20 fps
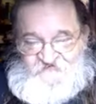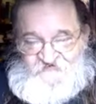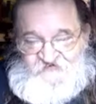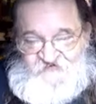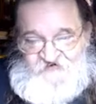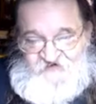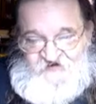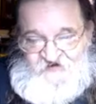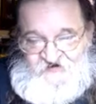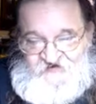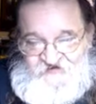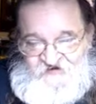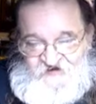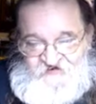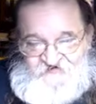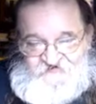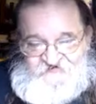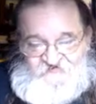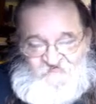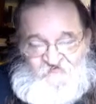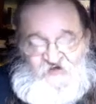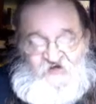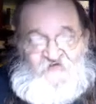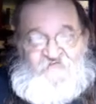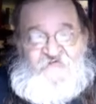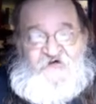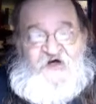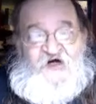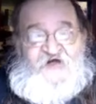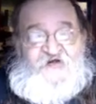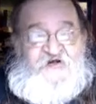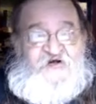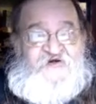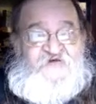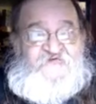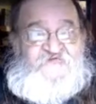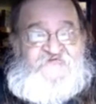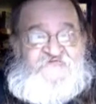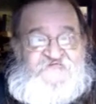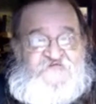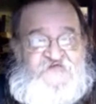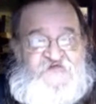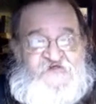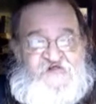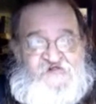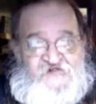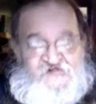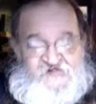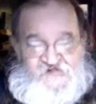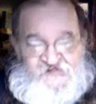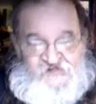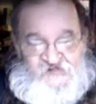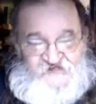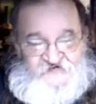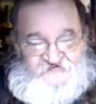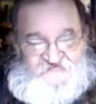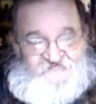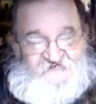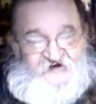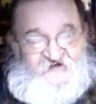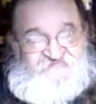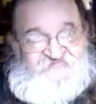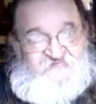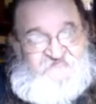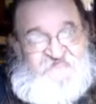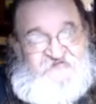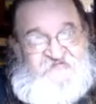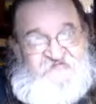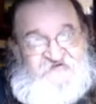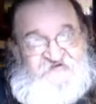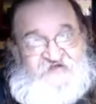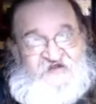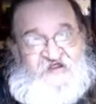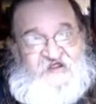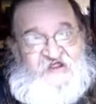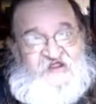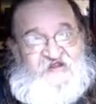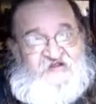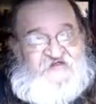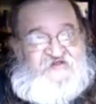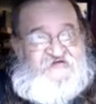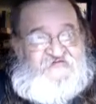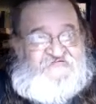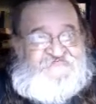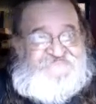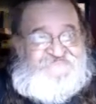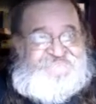store and I got 12 autos and dropped them in the tank.